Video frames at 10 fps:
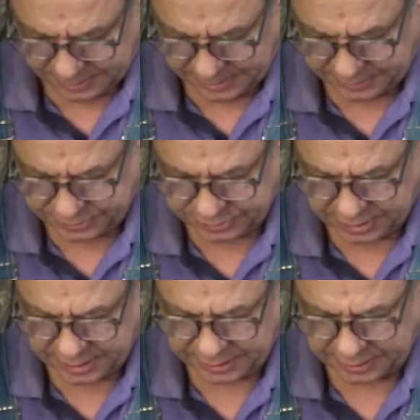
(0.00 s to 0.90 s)
and just
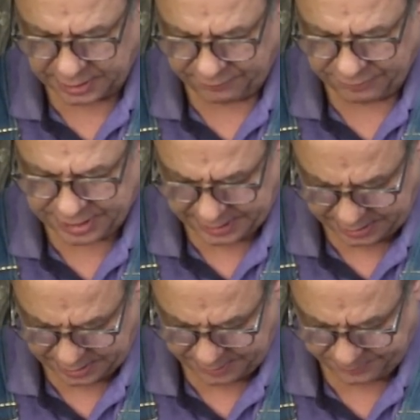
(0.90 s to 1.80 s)
kind of cover that
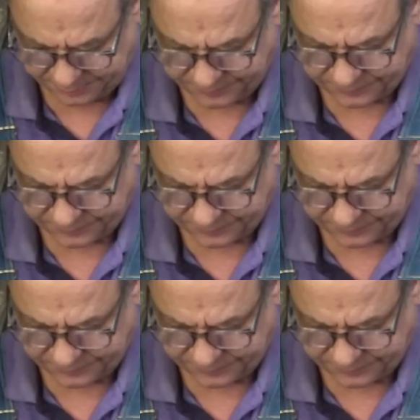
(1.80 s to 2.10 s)
up